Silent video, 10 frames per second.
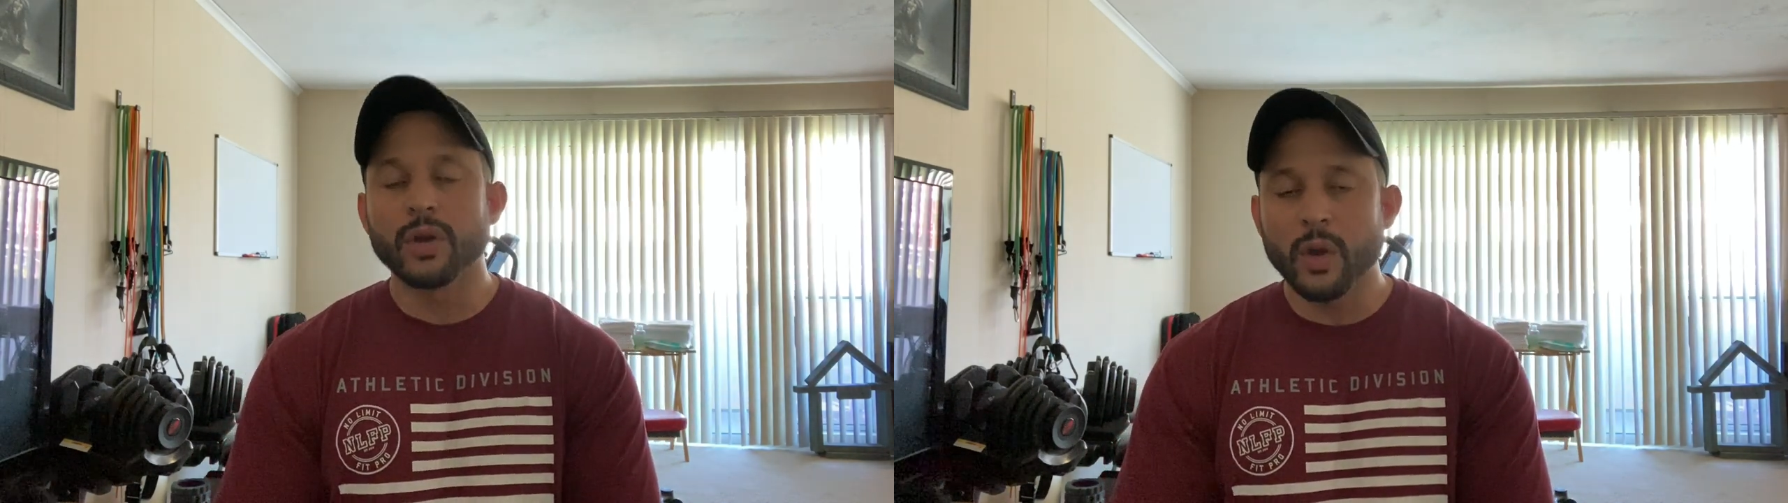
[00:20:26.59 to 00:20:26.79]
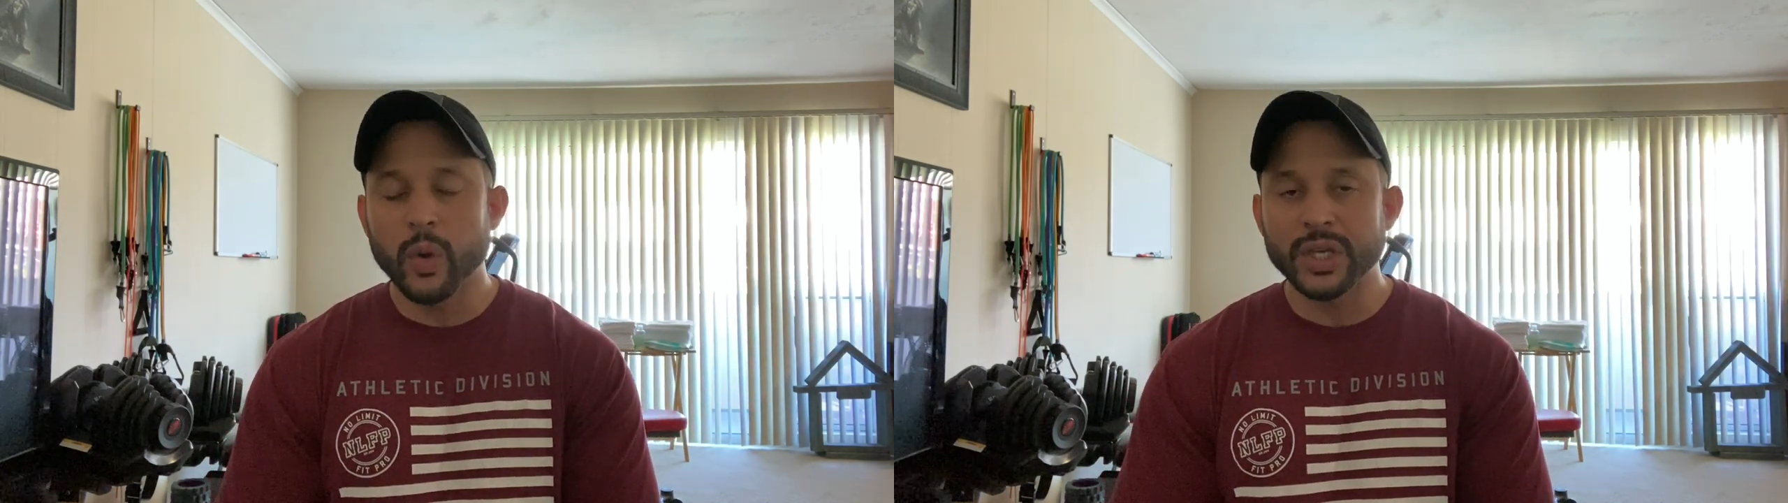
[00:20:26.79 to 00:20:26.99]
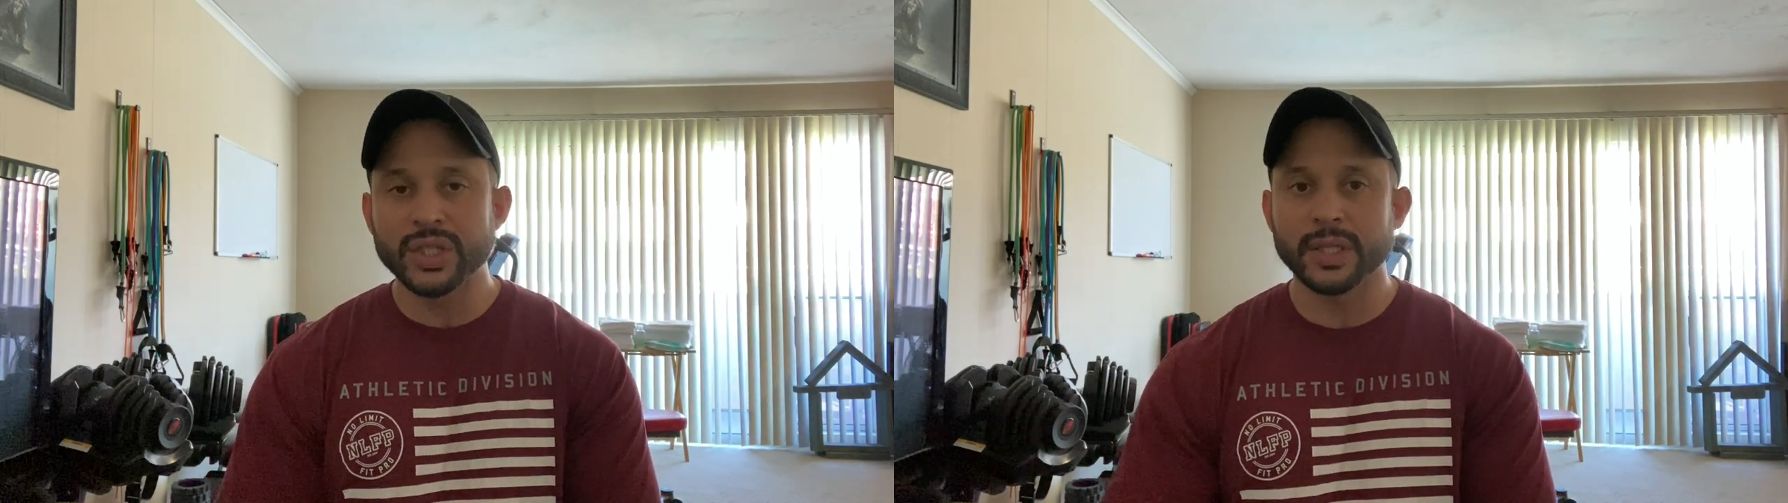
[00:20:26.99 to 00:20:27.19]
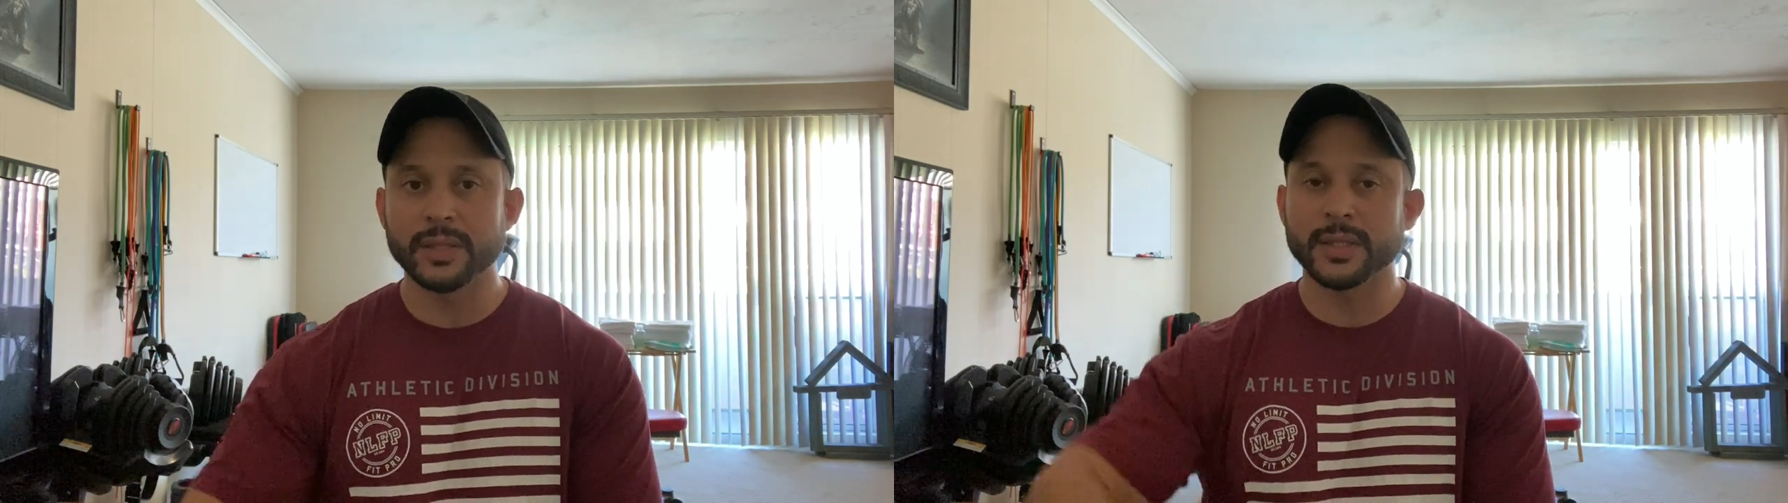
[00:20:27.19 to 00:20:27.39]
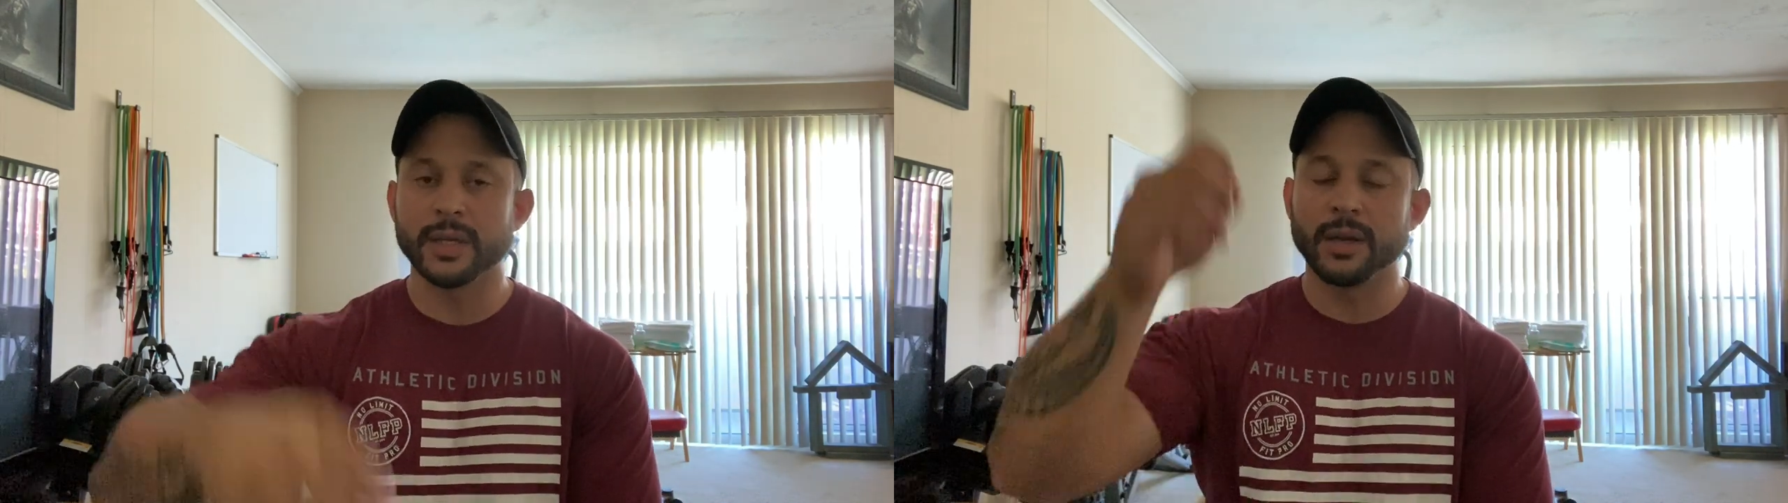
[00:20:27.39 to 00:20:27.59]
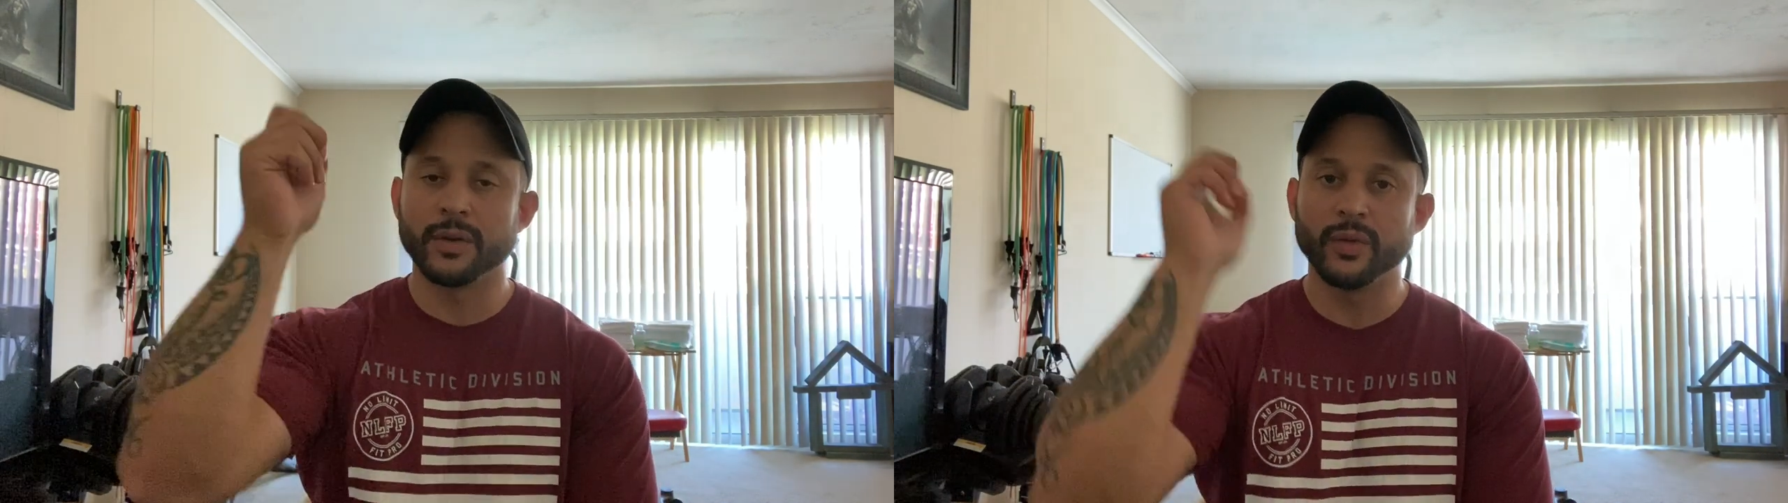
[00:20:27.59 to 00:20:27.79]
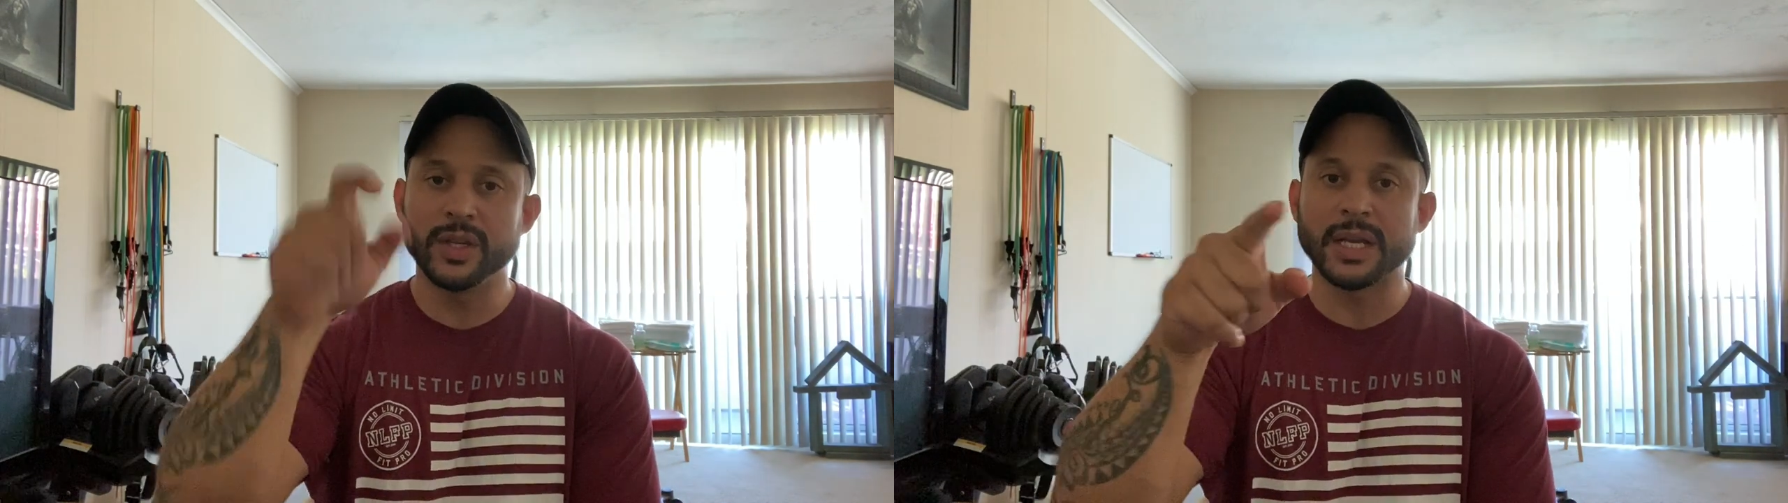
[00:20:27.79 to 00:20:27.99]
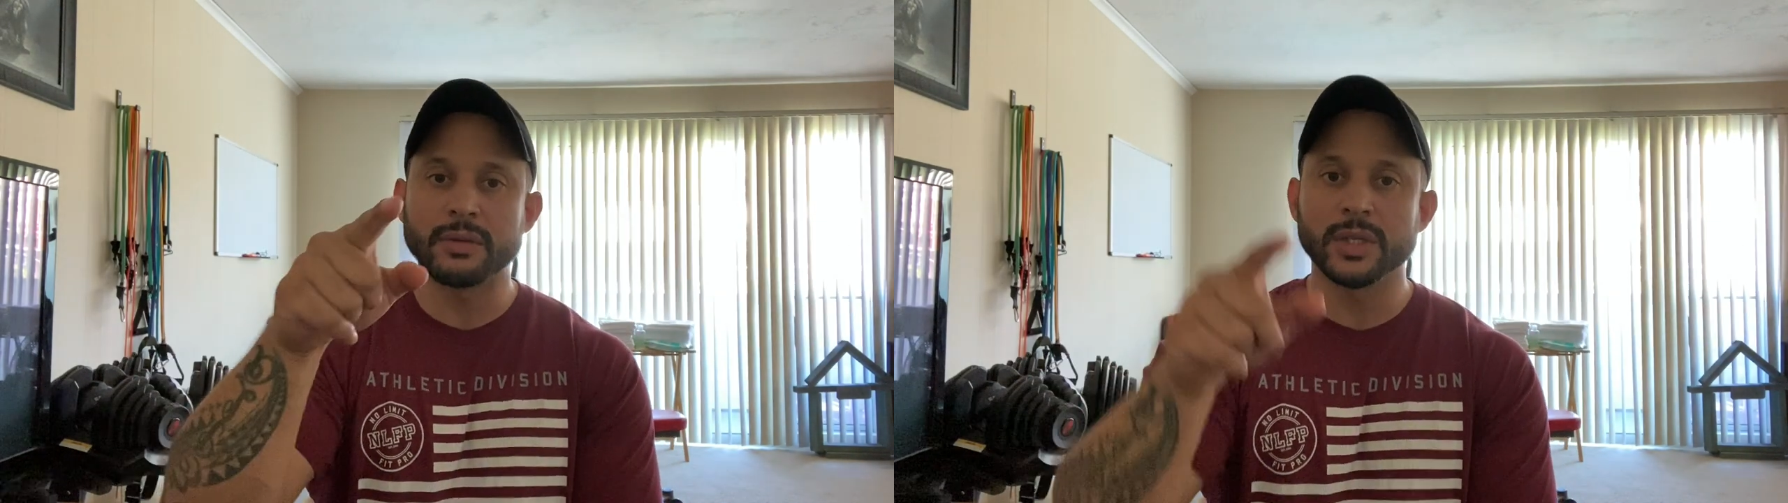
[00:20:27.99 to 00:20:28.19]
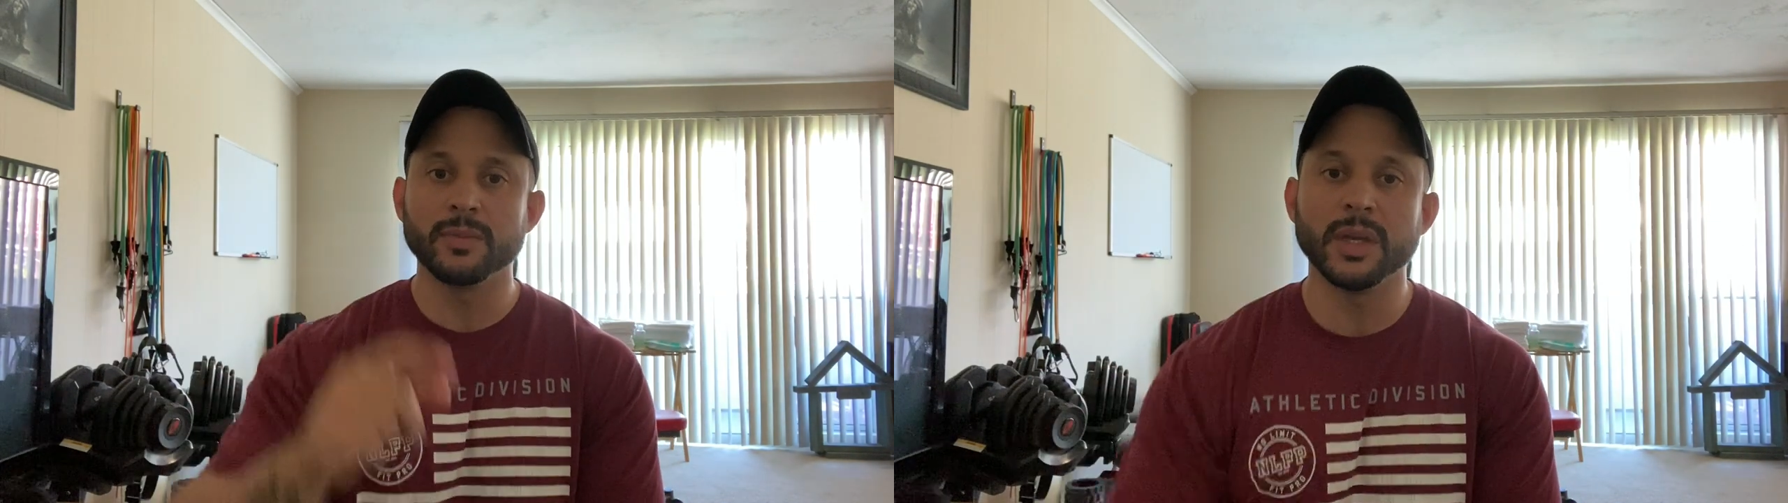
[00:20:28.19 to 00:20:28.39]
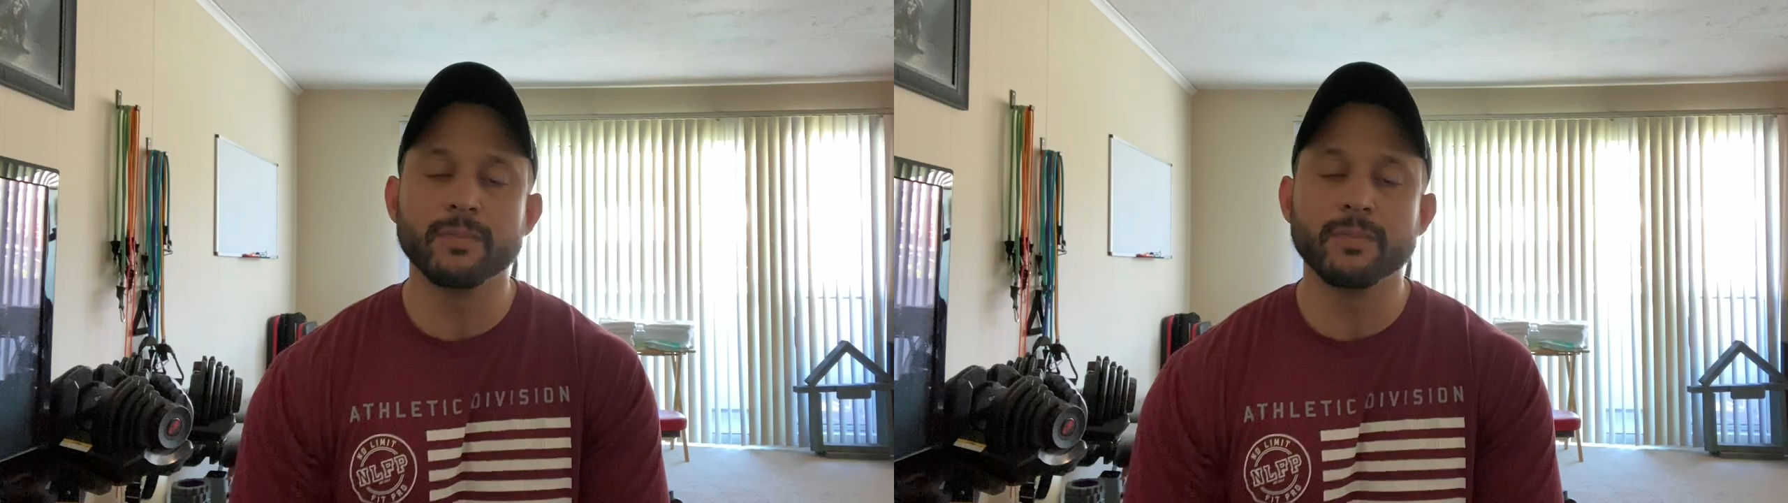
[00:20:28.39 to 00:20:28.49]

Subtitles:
questions, reach out to me,